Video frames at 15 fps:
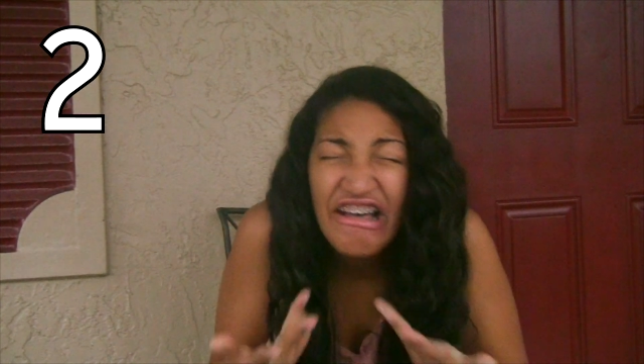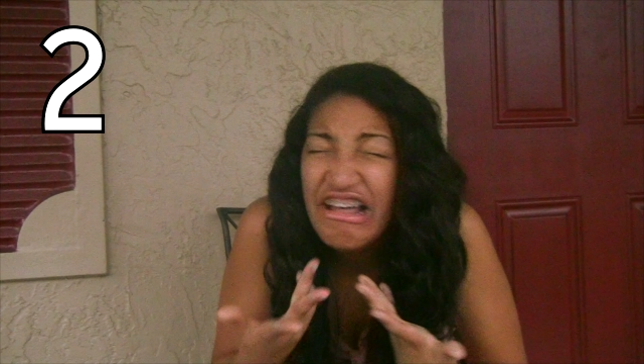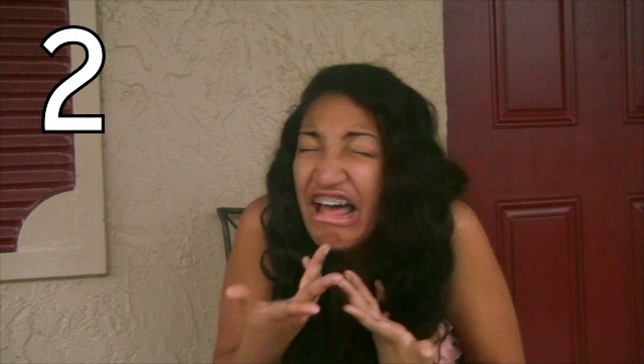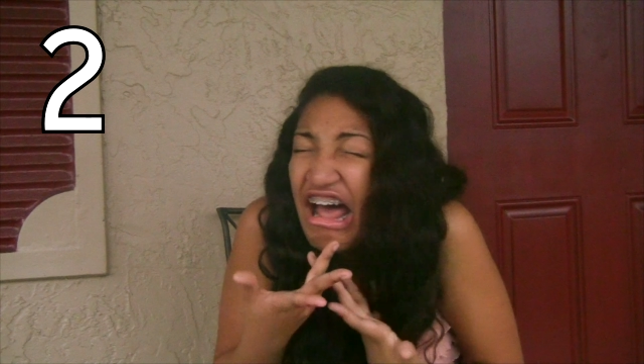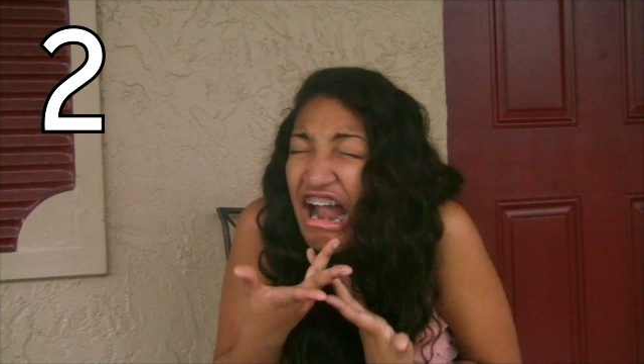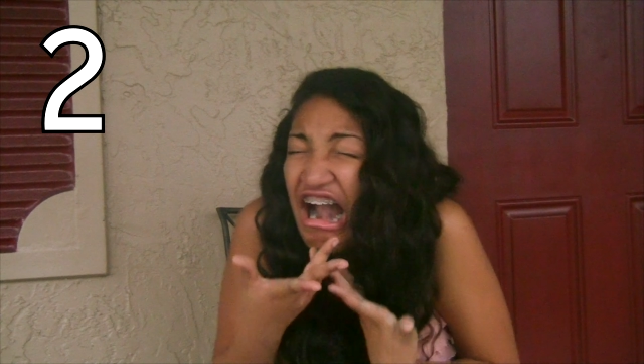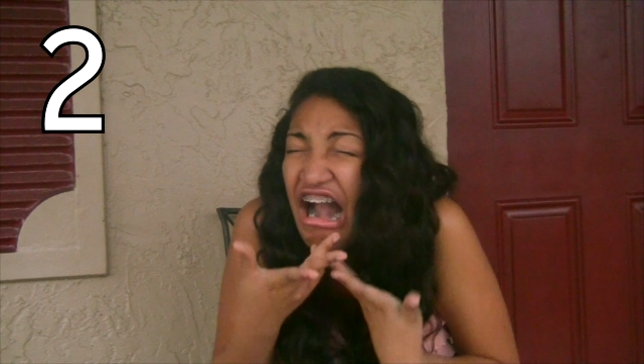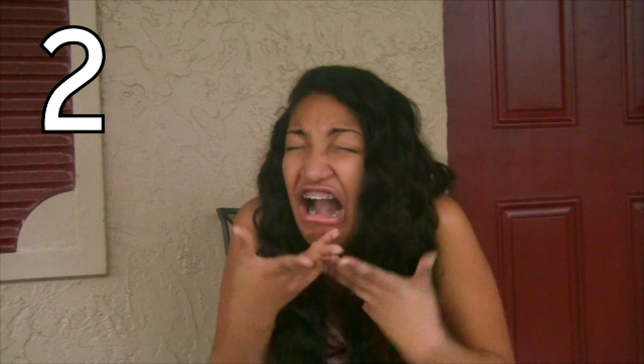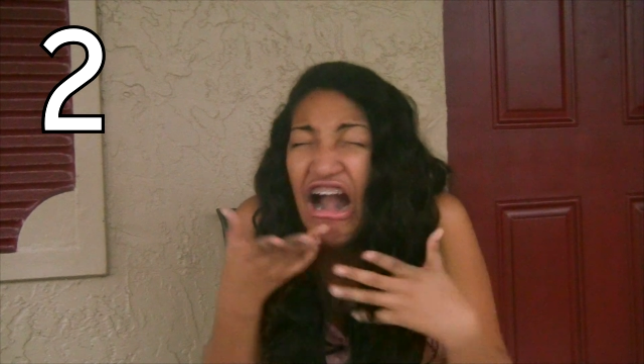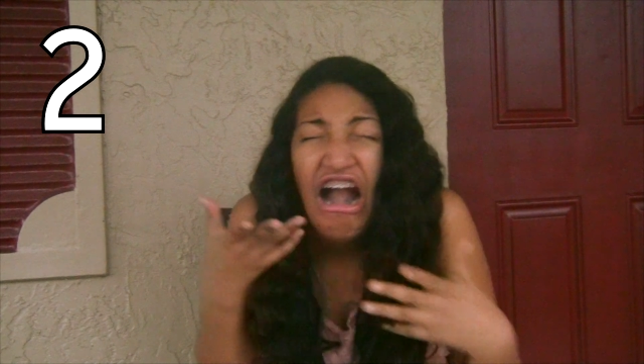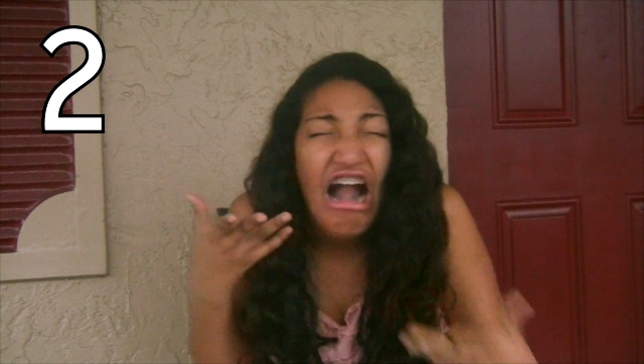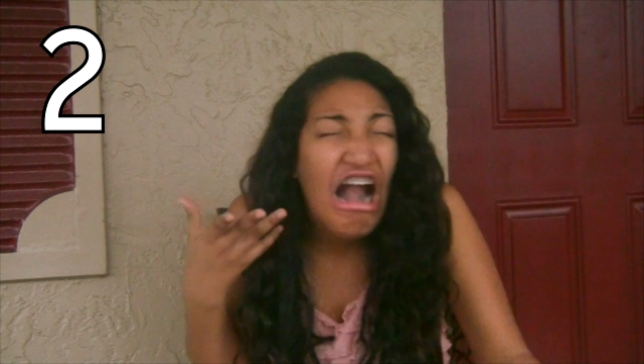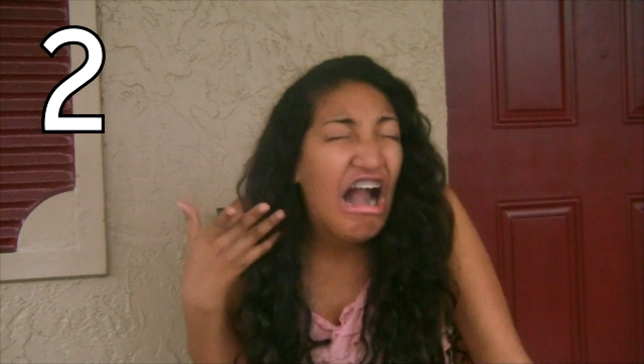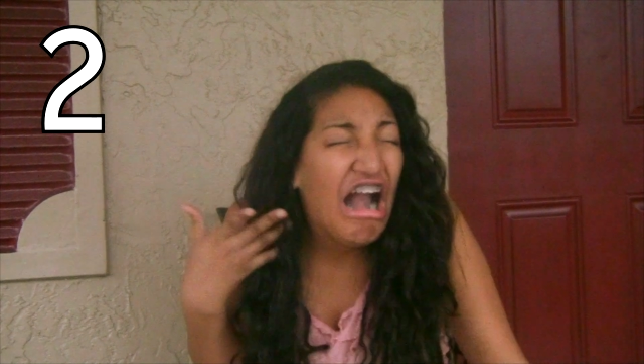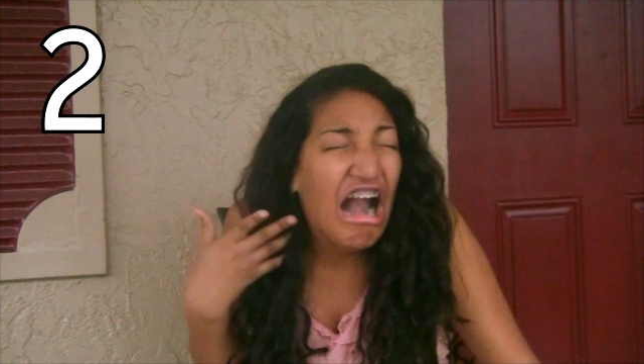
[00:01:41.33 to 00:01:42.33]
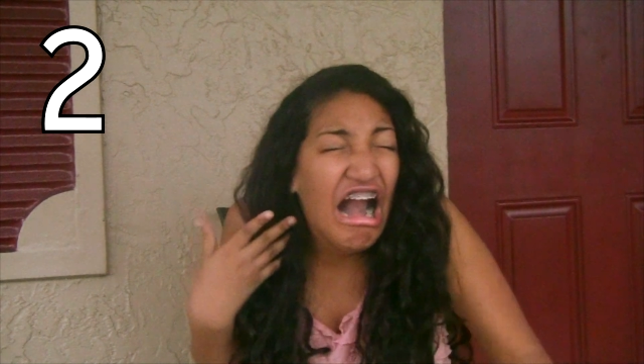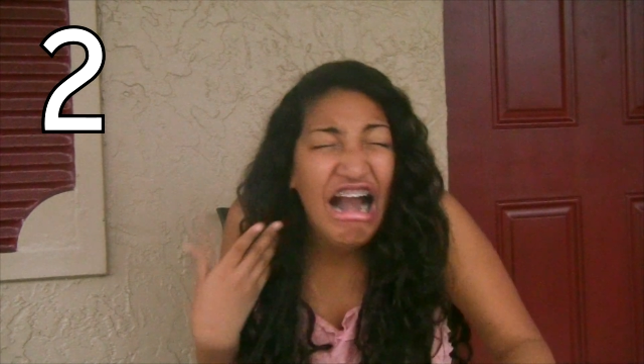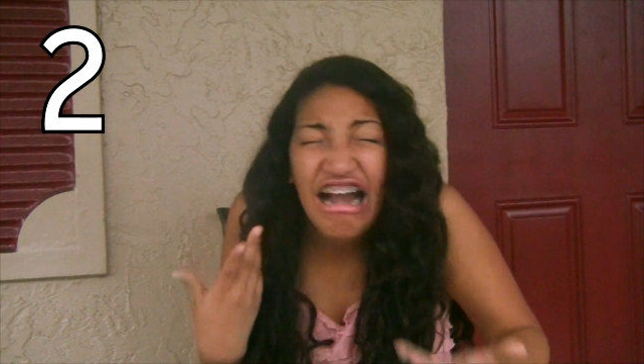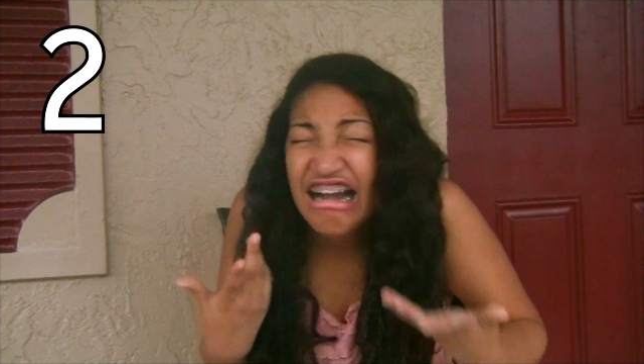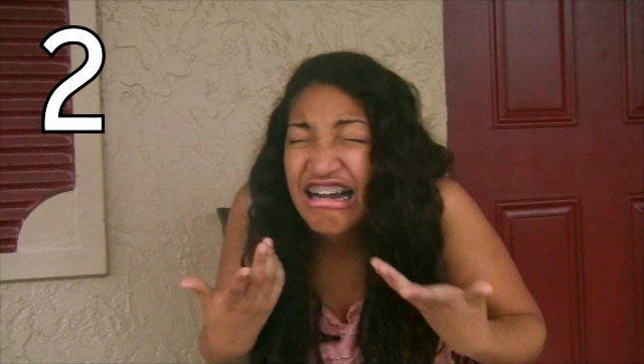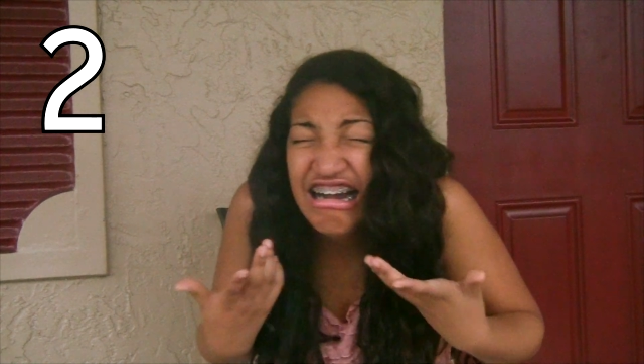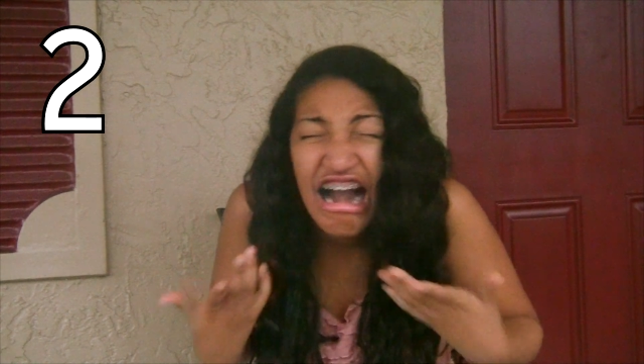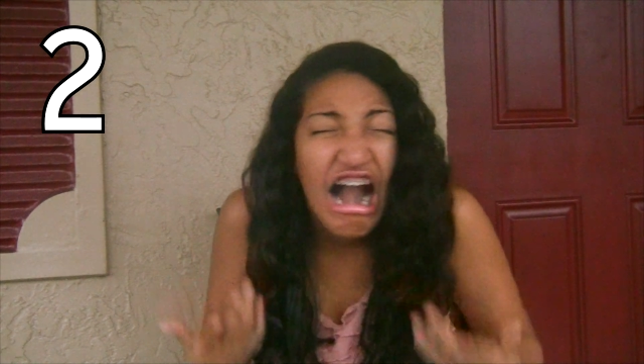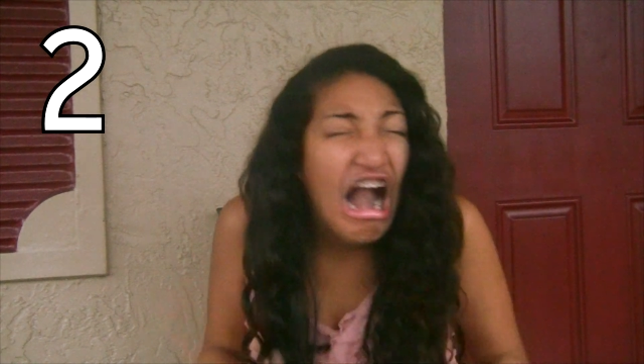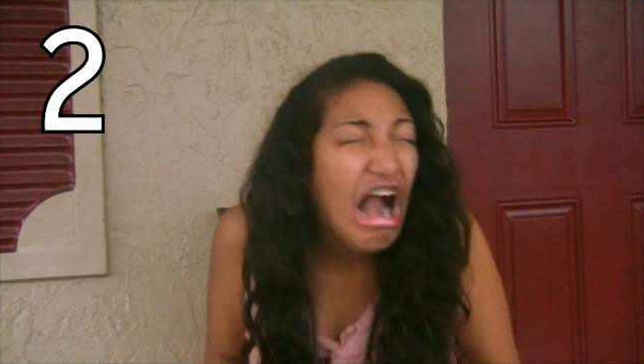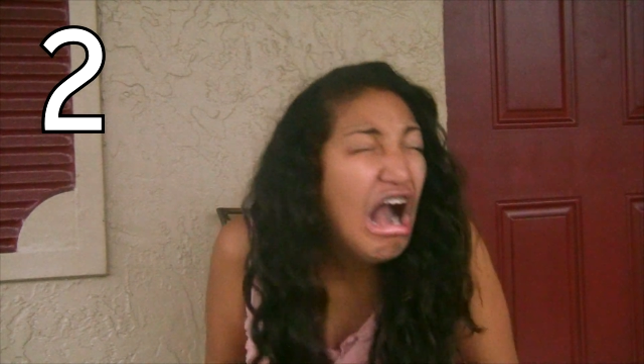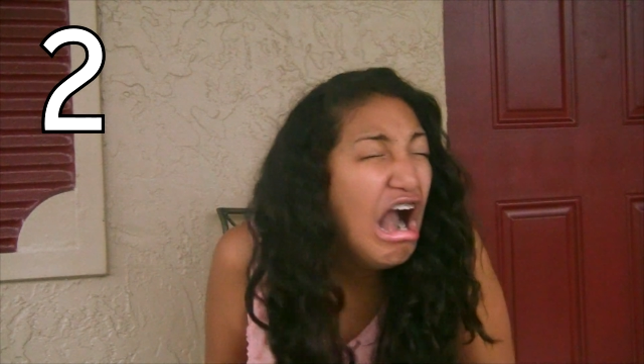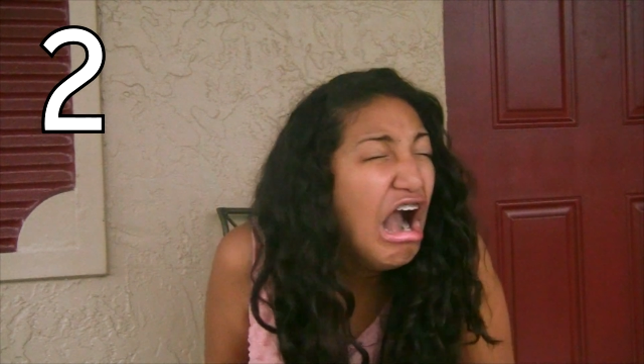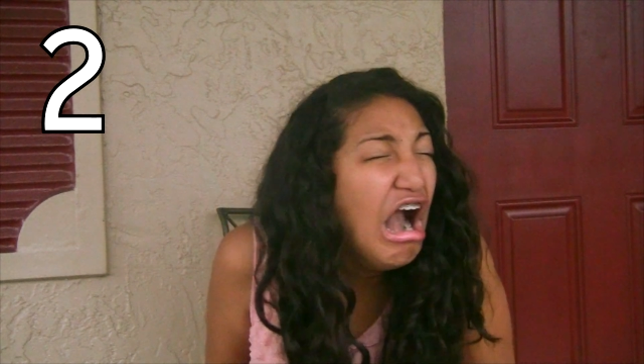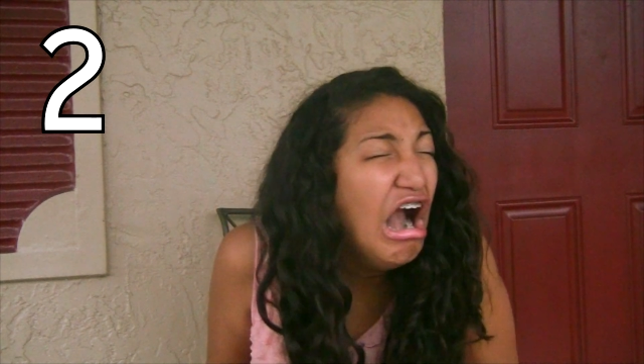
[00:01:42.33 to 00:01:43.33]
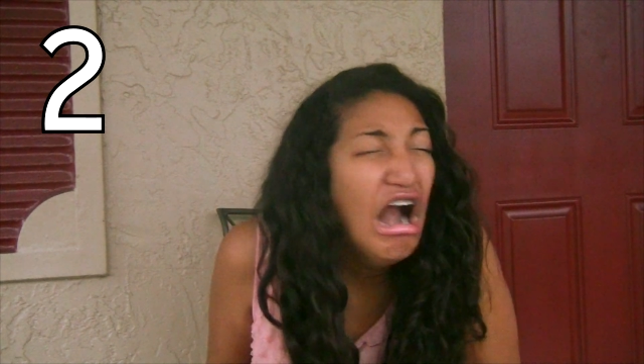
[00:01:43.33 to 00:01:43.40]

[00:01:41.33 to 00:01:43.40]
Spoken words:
2 is the confused Asian.